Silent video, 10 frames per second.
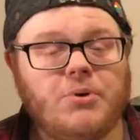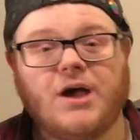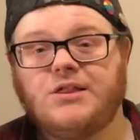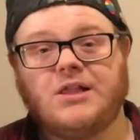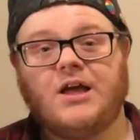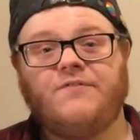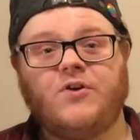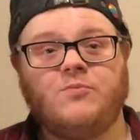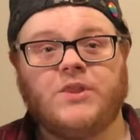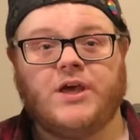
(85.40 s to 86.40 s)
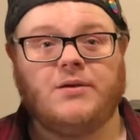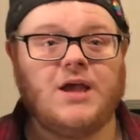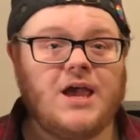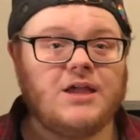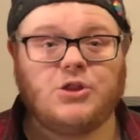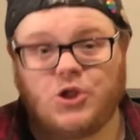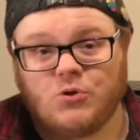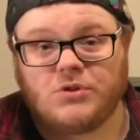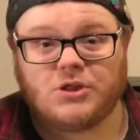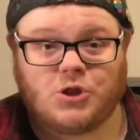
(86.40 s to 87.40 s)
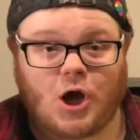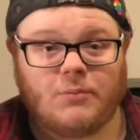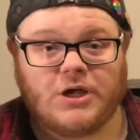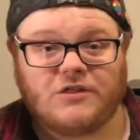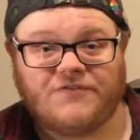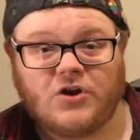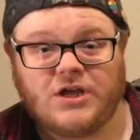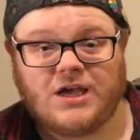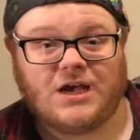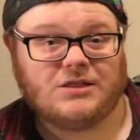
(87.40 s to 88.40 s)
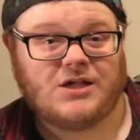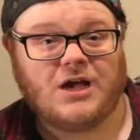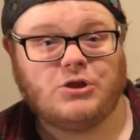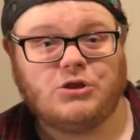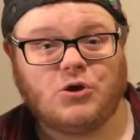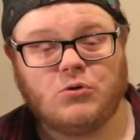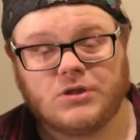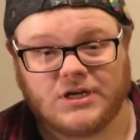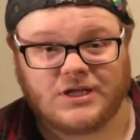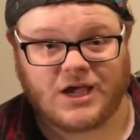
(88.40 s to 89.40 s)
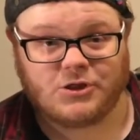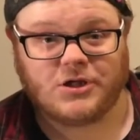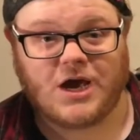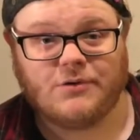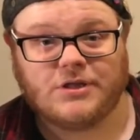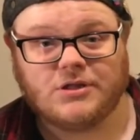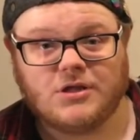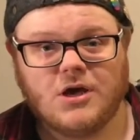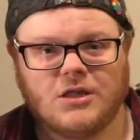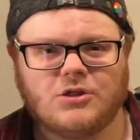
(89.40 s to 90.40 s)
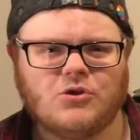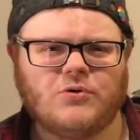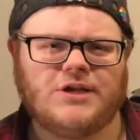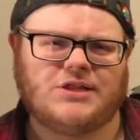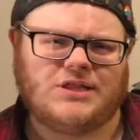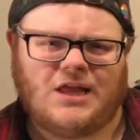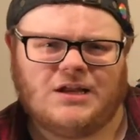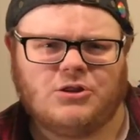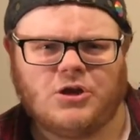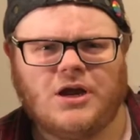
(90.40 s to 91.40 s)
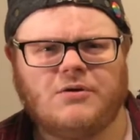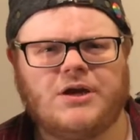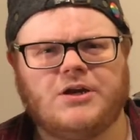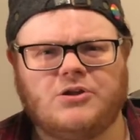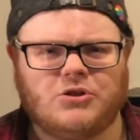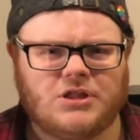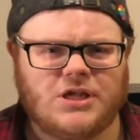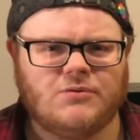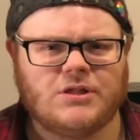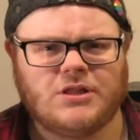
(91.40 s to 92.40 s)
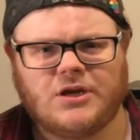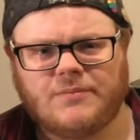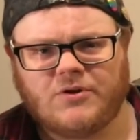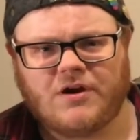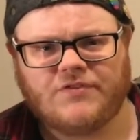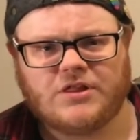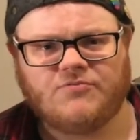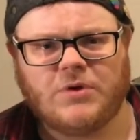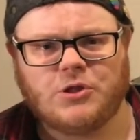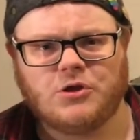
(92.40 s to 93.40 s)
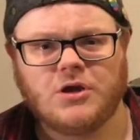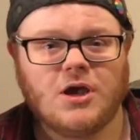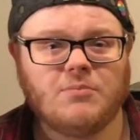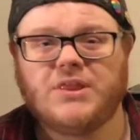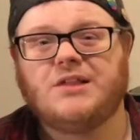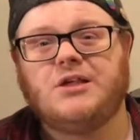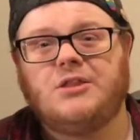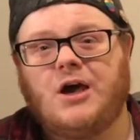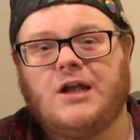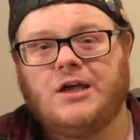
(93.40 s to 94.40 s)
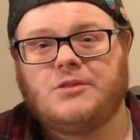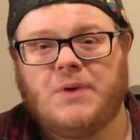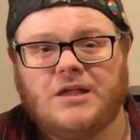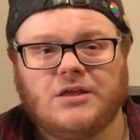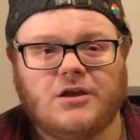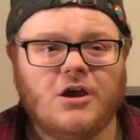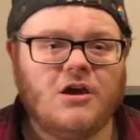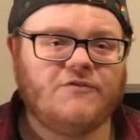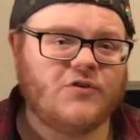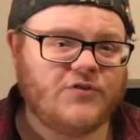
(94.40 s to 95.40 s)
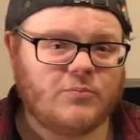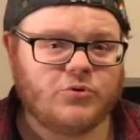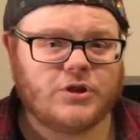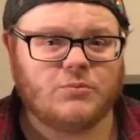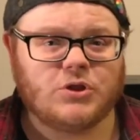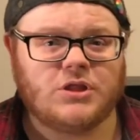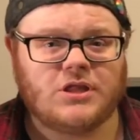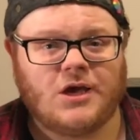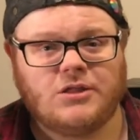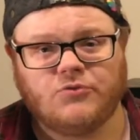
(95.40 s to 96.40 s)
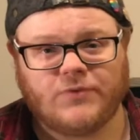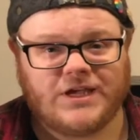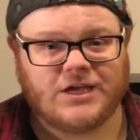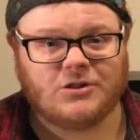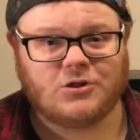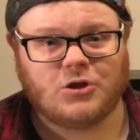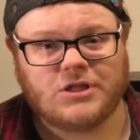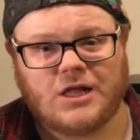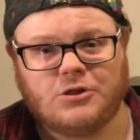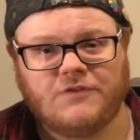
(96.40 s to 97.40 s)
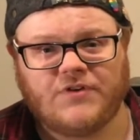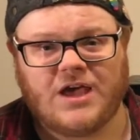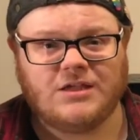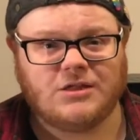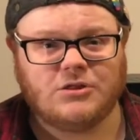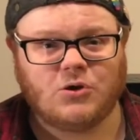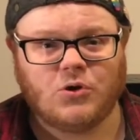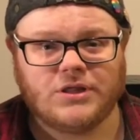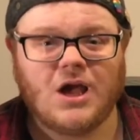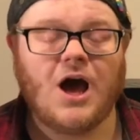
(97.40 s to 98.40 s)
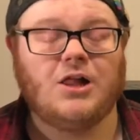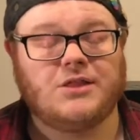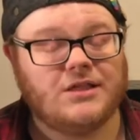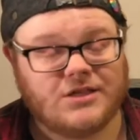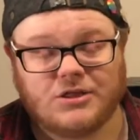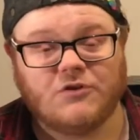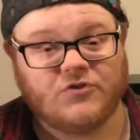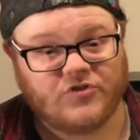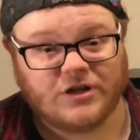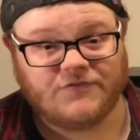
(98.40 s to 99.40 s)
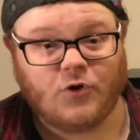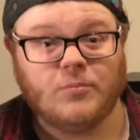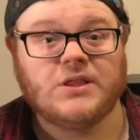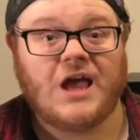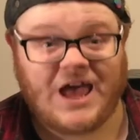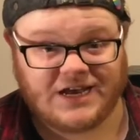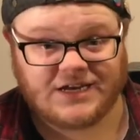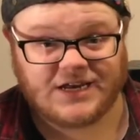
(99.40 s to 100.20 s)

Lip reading: But I still had fun with it. It's cute, it's charming, it's funny, it has catchy songs and engaging characters. The story is slightly generic and it does steer into the demographics I've mentioned, but that's entirely expected. For a film pretty much designed to rekindle nostalgia for 80s toys, I'll take this over Transformers any